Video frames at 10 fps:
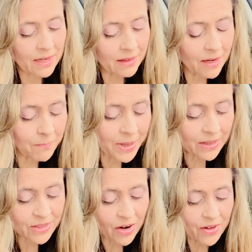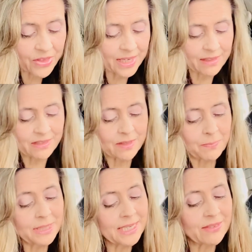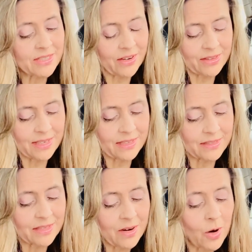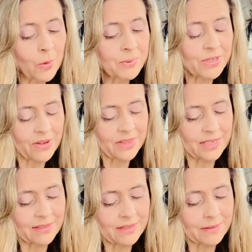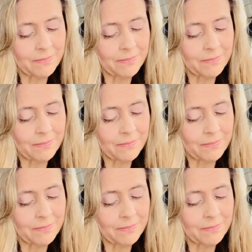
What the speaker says: Love bears all things, believes all things, hopes all things,